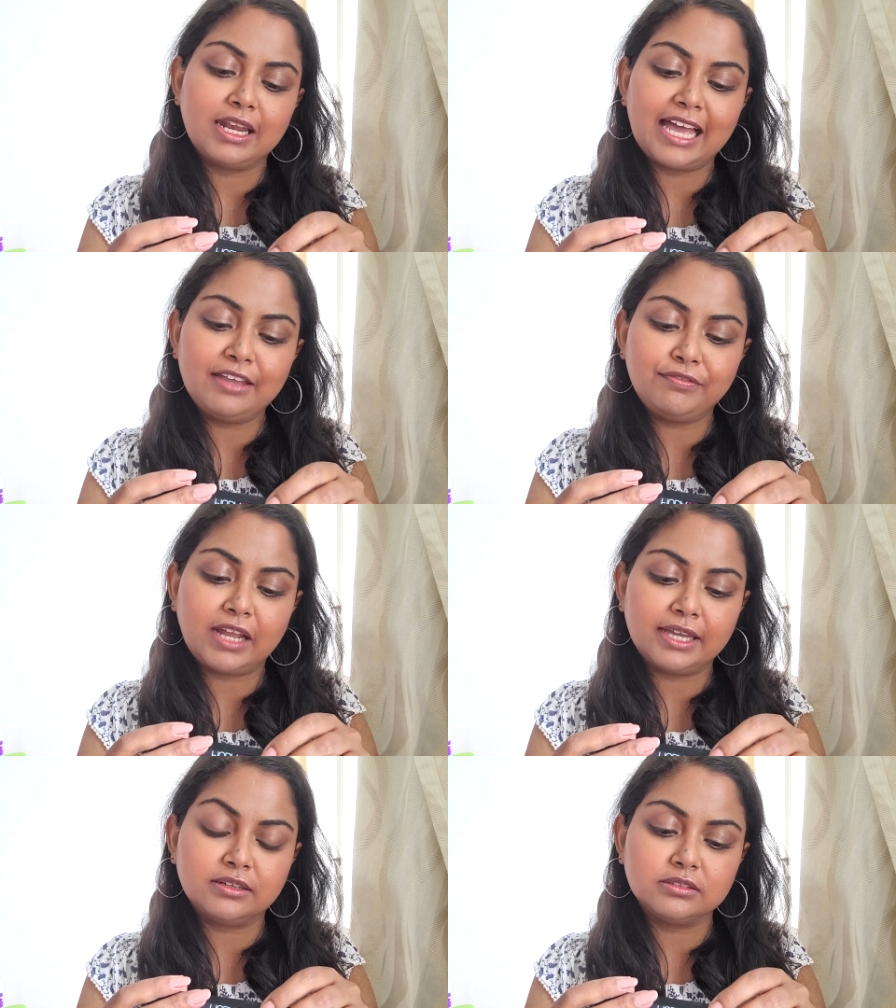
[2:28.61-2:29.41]
Life
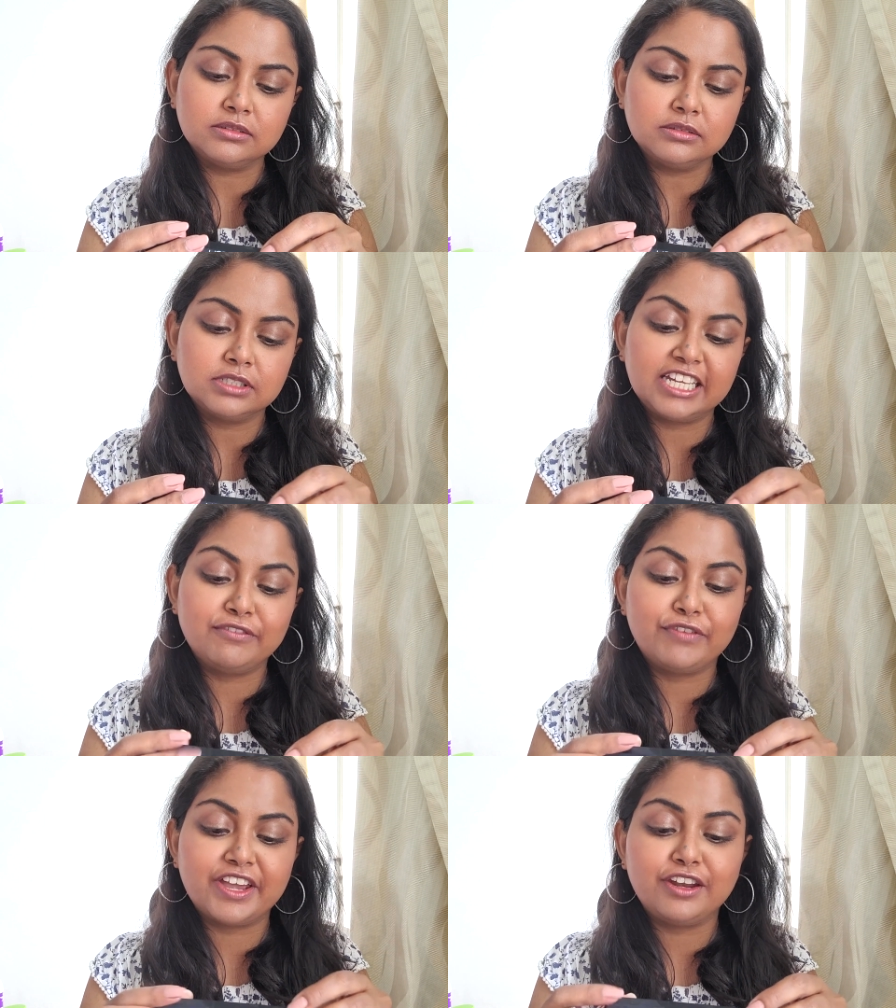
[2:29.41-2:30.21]
Liner
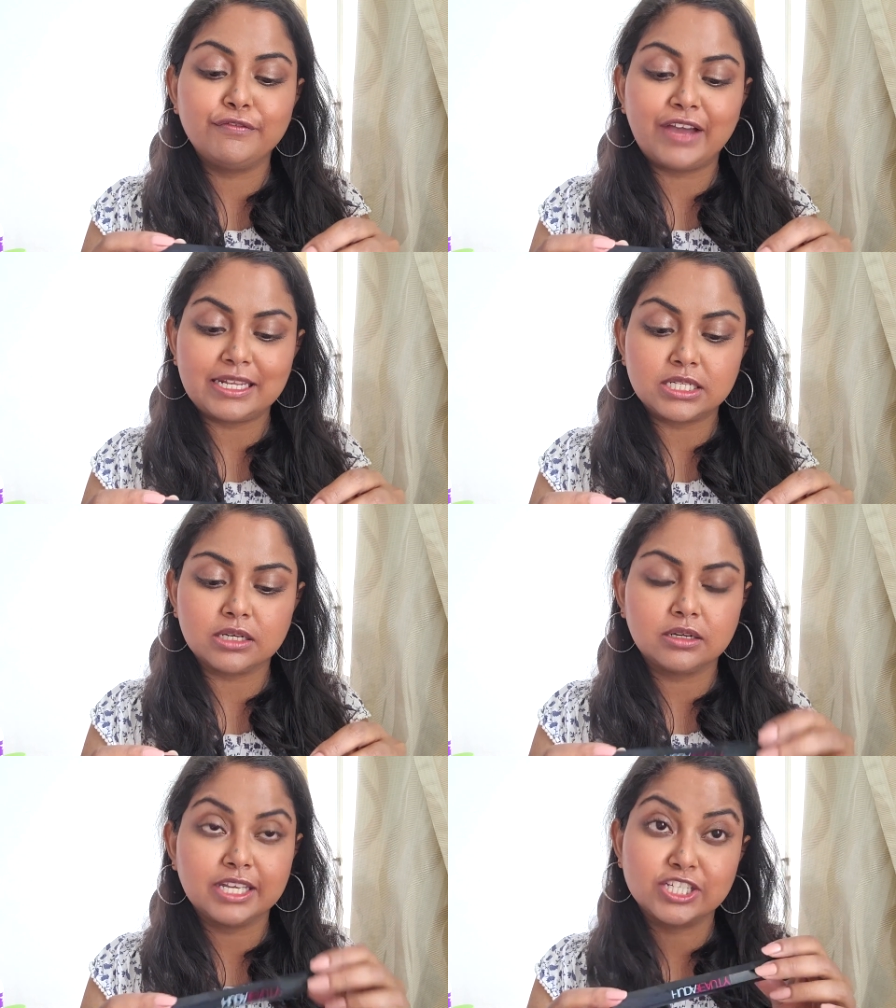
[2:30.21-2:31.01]
in Very
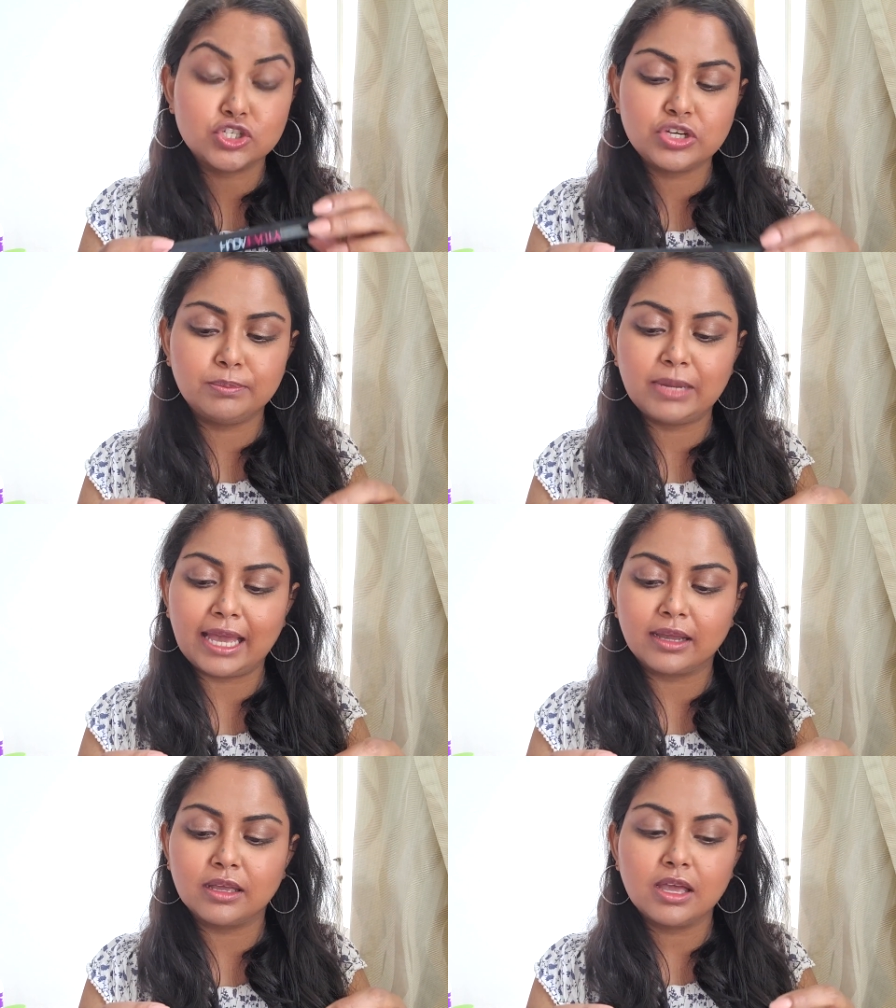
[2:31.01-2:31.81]
Vanta, Extreme Black.